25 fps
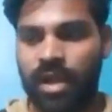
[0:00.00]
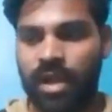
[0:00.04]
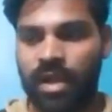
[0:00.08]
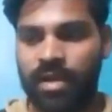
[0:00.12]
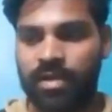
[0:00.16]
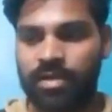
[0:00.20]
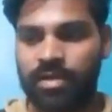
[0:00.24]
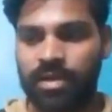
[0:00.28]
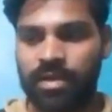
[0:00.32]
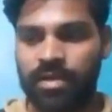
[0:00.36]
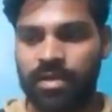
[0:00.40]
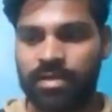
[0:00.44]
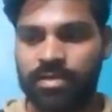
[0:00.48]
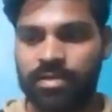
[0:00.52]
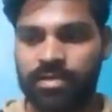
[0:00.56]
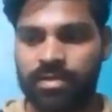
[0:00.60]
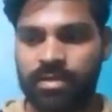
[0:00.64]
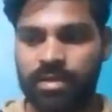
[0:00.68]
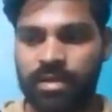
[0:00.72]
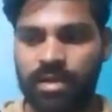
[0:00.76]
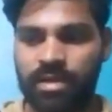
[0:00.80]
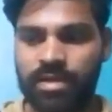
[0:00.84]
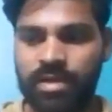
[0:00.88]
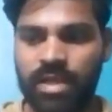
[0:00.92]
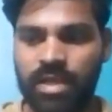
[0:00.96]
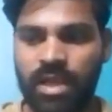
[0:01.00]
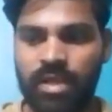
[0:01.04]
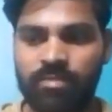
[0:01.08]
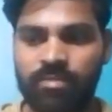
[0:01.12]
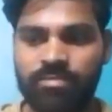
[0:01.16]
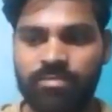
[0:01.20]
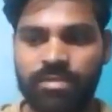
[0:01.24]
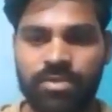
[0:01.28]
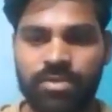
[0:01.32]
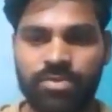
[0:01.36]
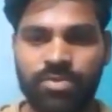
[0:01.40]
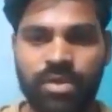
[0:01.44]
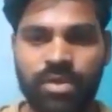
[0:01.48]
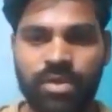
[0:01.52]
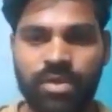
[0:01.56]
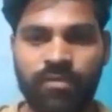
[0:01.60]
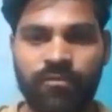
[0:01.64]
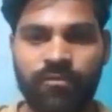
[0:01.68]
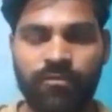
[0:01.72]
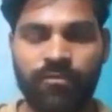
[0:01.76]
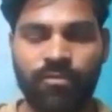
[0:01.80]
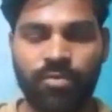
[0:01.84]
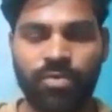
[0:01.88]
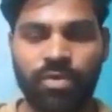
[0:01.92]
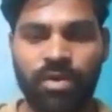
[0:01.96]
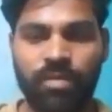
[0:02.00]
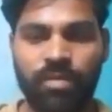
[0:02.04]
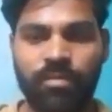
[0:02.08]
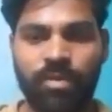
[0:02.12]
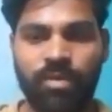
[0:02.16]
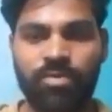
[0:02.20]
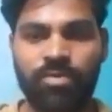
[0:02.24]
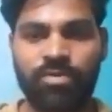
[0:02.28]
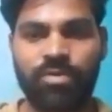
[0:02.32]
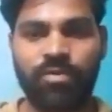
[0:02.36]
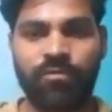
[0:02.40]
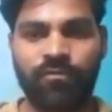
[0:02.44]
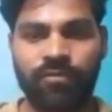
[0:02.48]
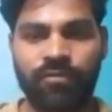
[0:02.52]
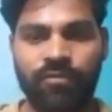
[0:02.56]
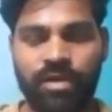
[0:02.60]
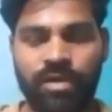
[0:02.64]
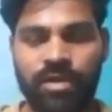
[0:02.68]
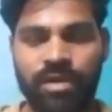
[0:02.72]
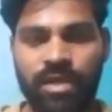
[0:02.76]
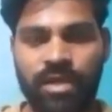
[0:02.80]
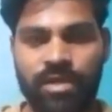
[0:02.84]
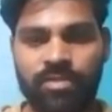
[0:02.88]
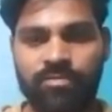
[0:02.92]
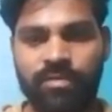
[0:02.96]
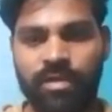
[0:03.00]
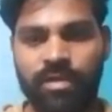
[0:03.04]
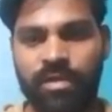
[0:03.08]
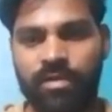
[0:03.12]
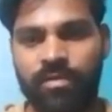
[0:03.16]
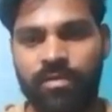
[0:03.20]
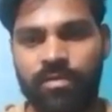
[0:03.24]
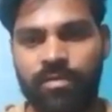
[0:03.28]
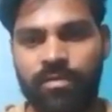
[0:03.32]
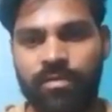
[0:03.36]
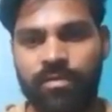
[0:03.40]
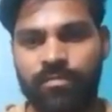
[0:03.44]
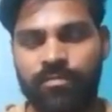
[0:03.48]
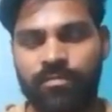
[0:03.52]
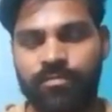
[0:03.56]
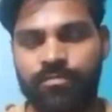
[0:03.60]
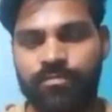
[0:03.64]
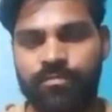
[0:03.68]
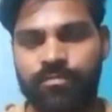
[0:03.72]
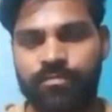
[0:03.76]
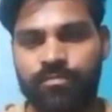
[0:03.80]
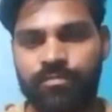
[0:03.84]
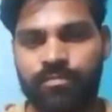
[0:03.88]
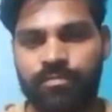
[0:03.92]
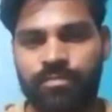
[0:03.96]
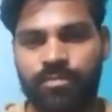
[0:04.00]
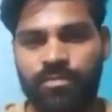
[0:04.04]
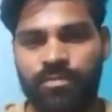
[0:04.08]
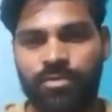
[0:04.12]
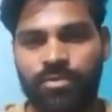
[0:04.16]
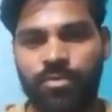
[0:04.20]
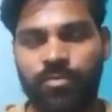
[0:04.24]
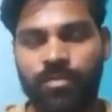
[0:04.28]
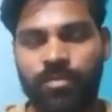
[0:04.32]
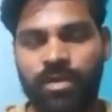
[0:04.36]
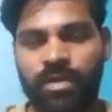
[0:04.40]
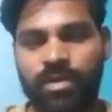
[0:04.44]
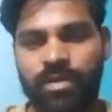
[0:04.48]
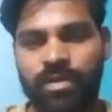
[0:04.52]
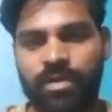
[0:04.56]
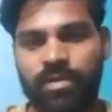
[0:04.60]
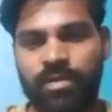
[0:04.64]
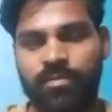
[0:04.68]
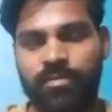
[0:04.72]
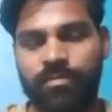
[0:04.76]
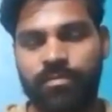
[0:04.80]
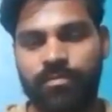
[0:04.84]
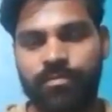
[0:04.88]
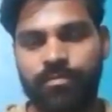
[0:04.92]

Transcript: and it helps us to give more amount of work as well. Superheating.